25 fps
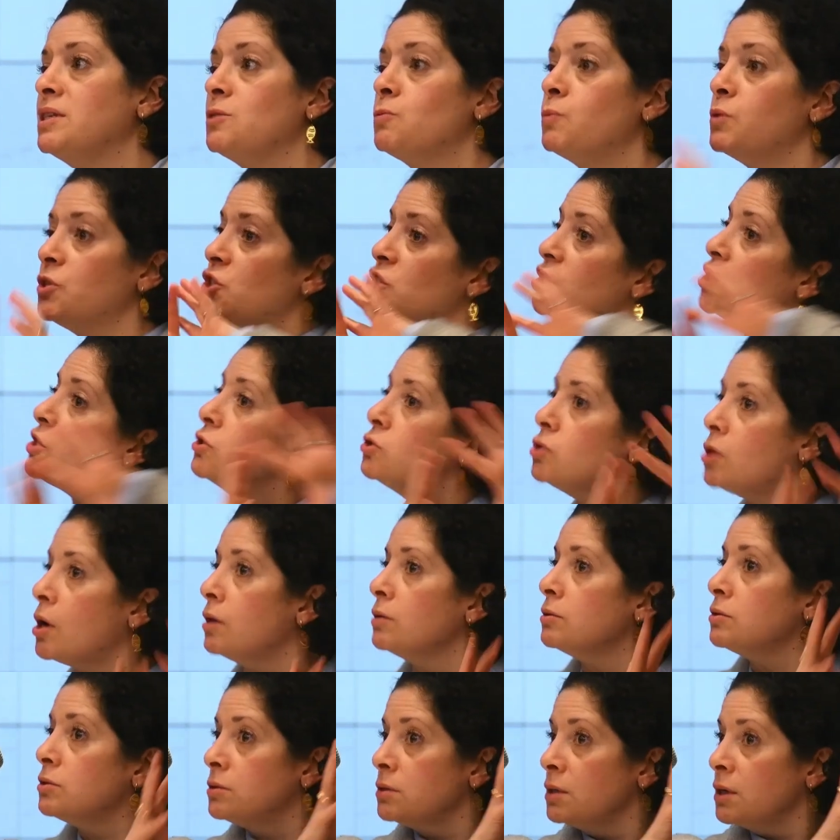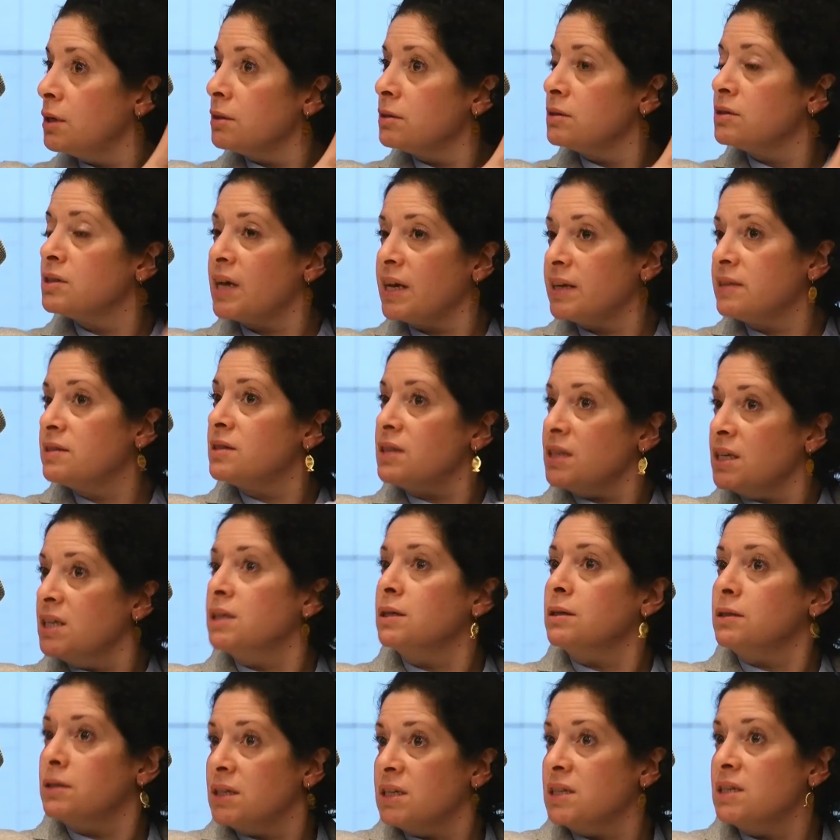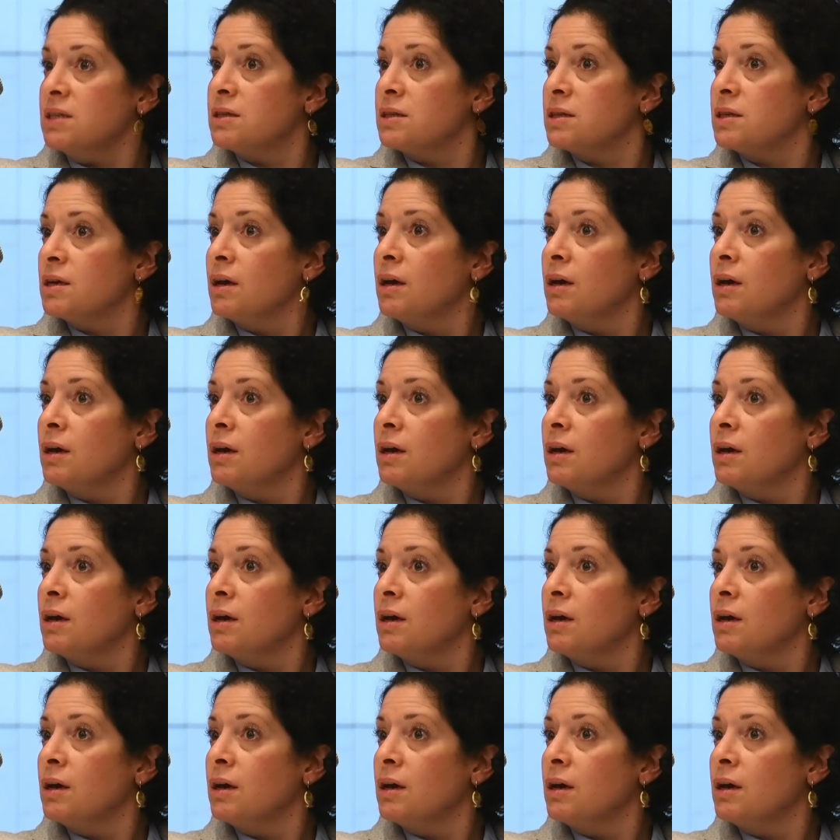which is not tested in this